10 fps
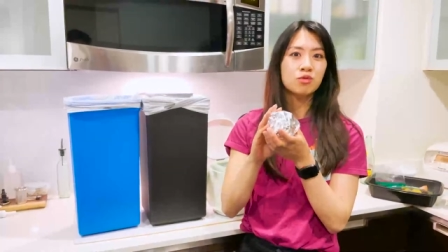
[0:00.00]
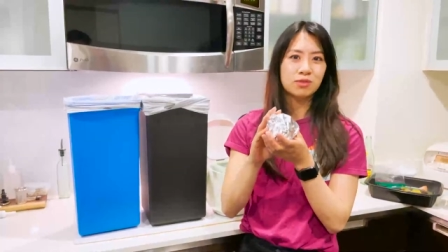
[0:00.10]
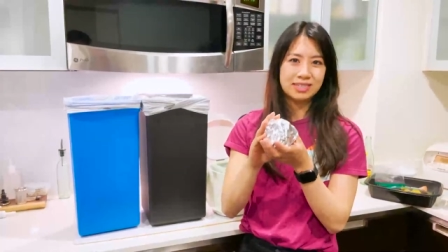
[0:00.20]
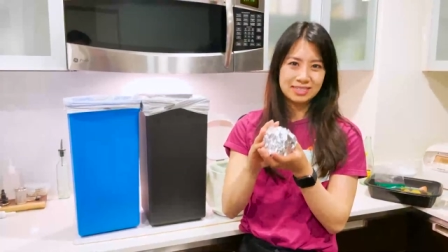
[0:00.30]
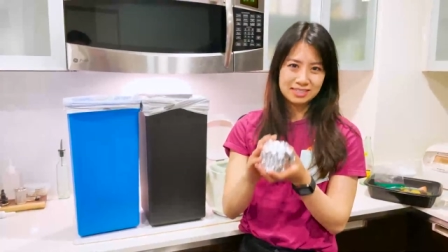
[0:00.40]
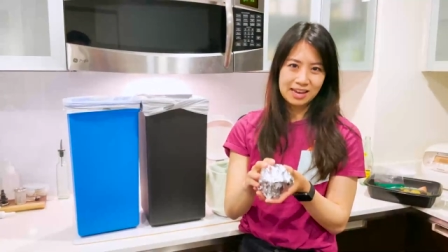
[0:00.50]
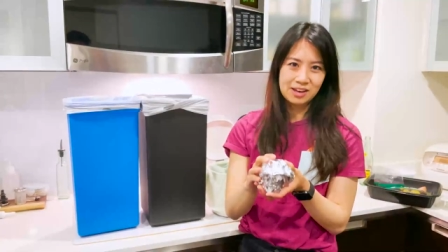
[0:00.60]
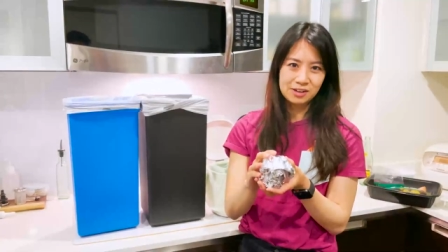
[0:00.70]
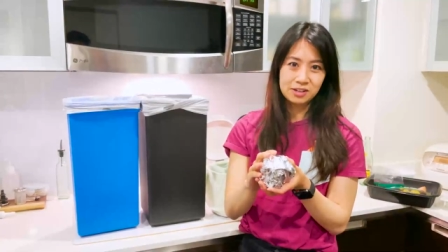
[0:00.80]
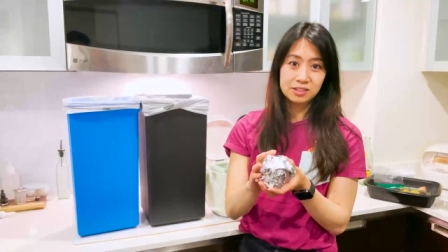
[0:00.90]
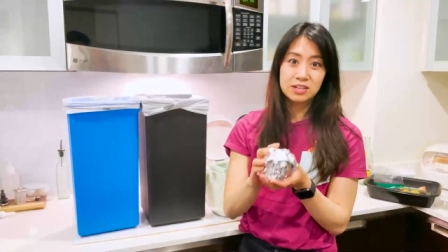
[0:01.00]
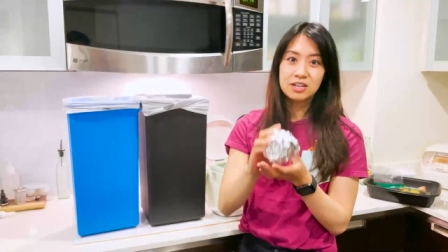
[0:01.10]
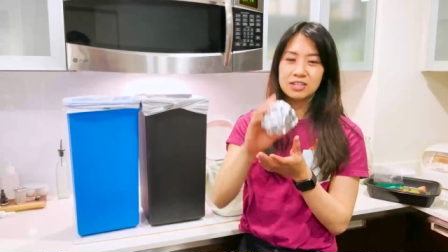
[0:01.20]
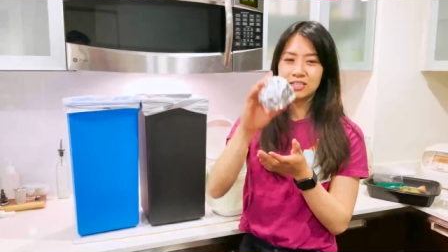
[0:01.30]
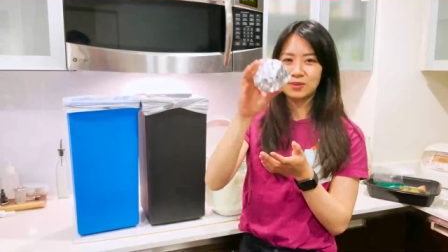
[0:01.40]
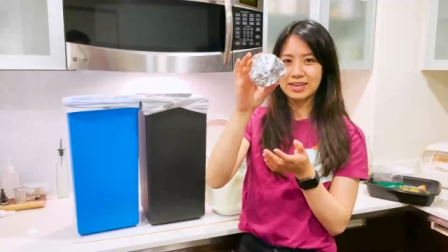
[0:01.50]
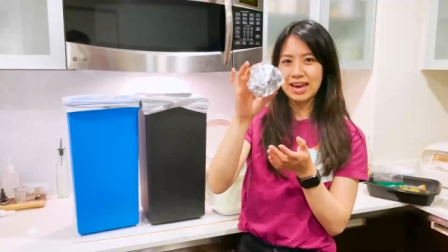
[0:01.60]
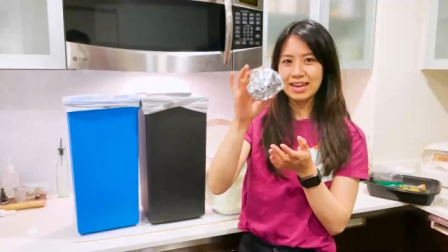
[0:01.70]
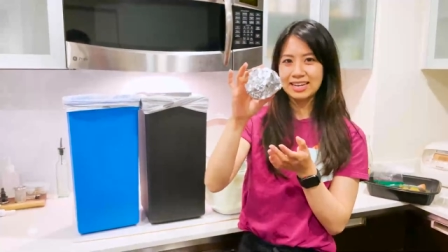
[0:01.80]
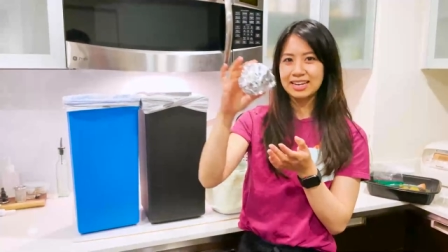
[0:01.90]
recycled. So
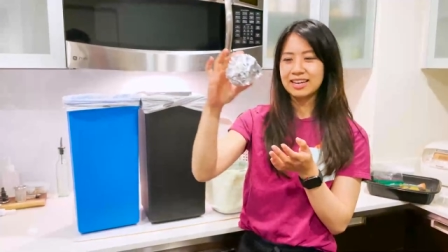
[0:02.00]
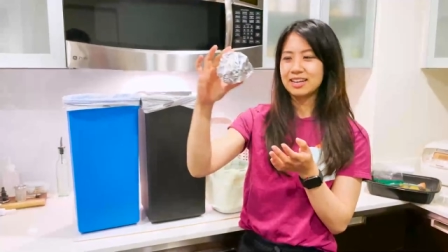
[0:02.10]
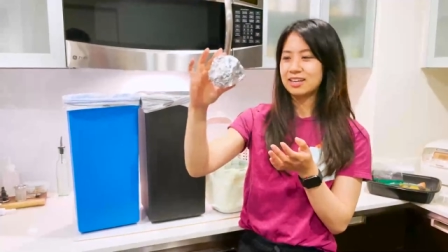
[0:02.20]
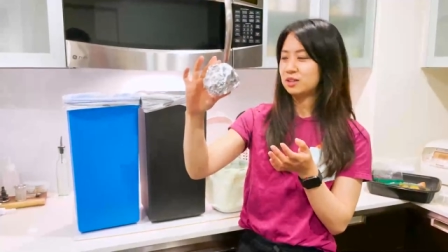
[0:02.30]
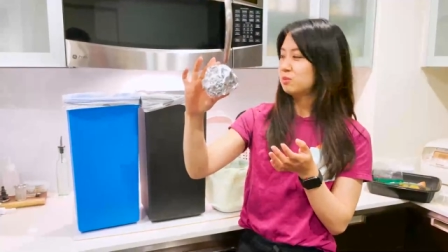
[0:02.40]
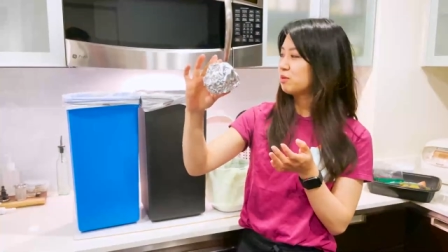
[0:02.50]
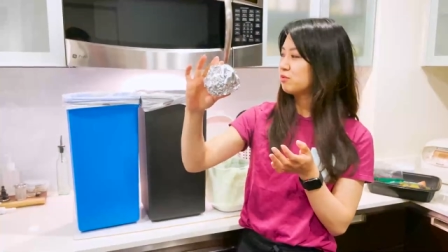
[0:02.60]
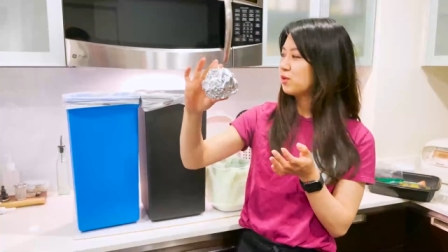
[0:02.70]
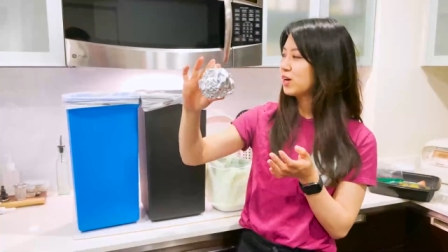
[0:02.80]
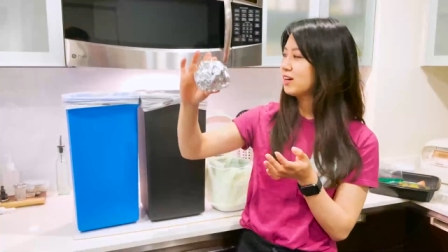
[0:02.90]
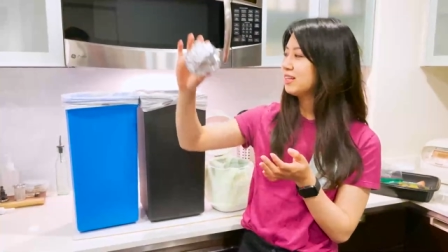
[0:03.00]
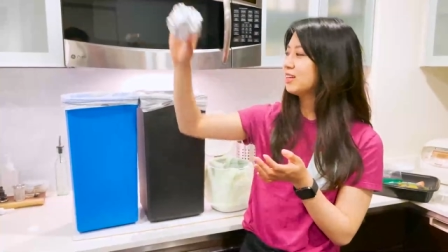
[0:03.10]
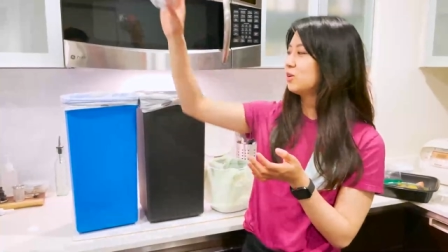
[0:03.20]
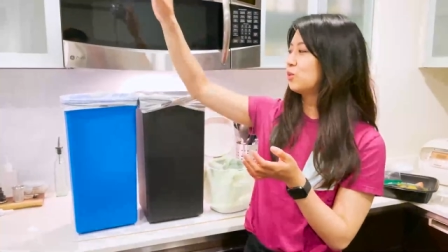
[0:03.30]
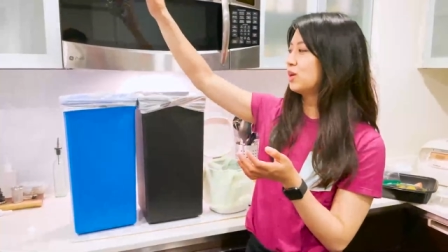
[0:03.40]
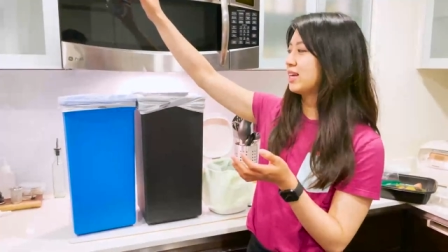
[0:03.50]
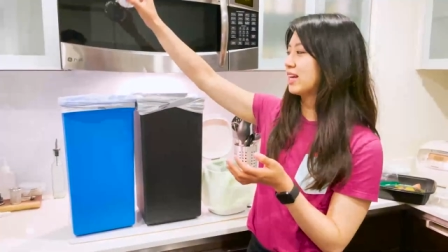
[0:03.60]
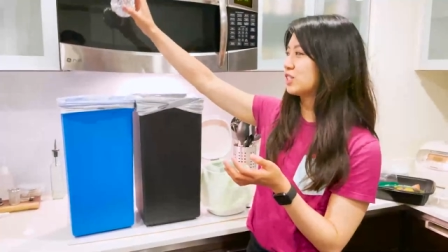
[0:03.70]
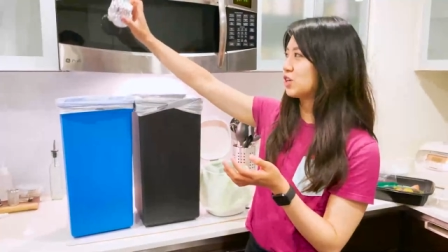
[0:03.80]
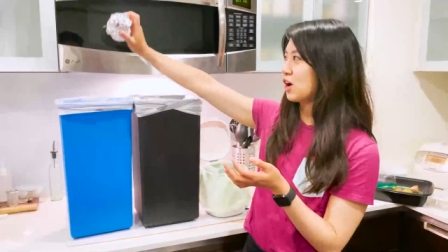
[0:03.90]
again, aluminum foil we
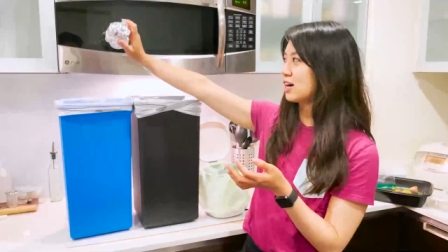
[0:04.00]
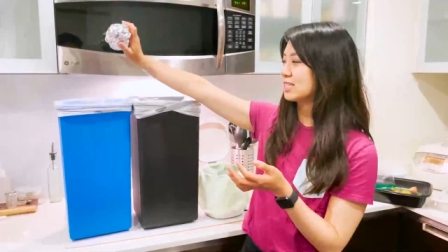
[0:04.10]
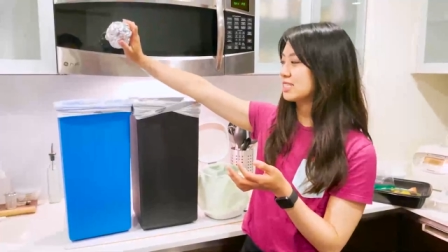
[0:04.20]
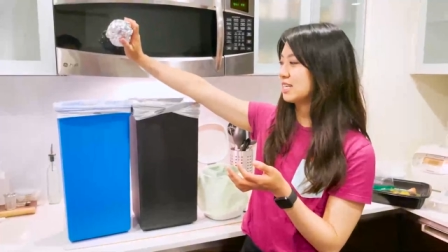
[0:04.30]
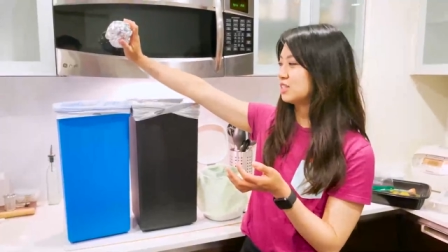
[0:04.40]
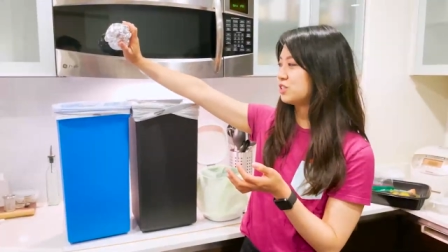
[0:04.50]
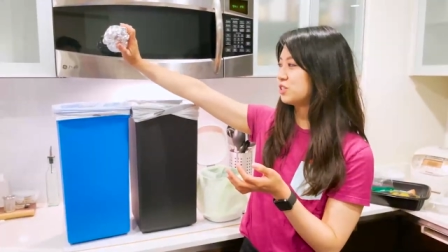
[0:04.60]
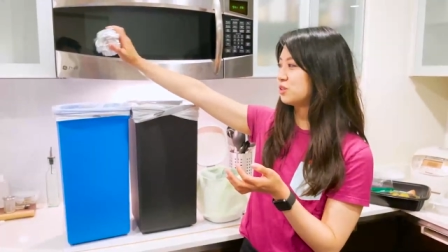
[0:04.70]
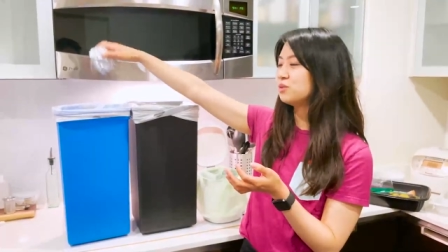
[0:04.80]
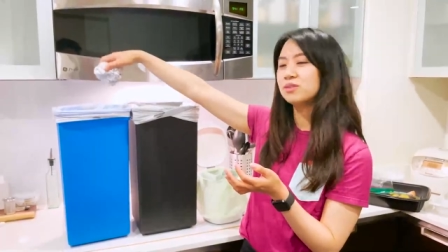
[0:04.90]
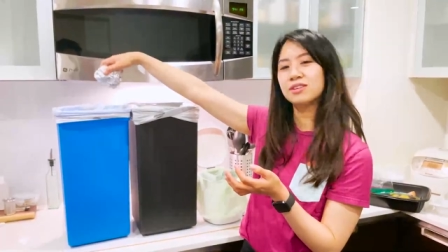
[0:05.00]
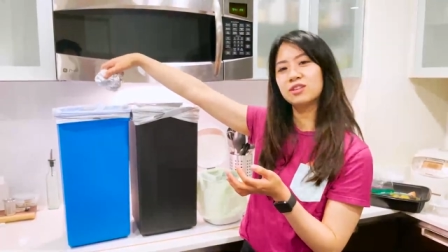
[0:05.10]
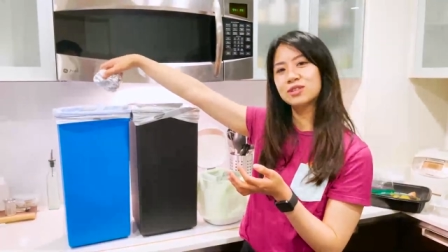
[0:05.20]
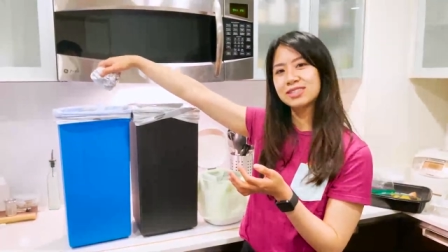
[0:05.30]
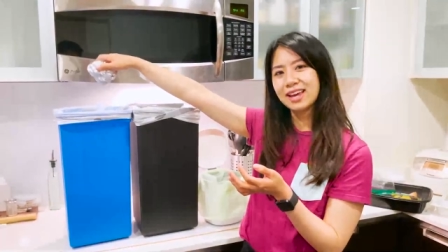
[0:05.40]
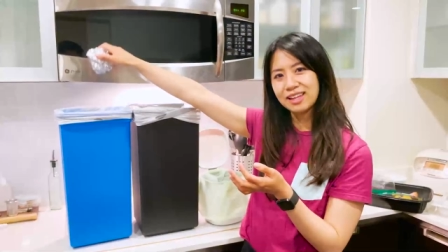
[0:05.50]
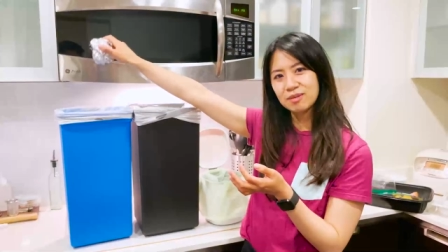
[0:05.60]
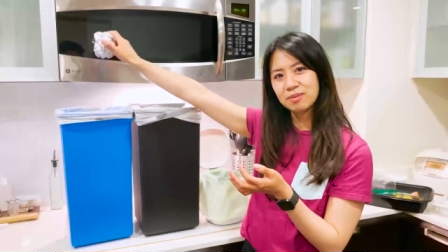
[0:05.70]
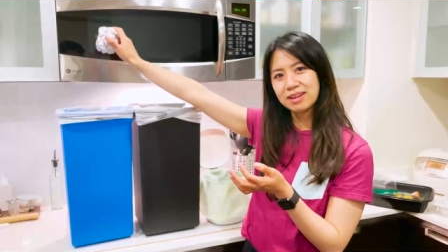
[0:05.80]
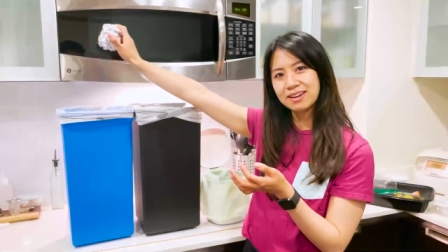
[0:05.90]
can toss into the
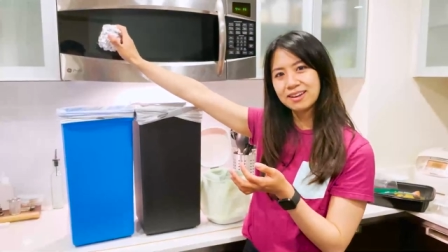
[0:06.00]
recycling bin.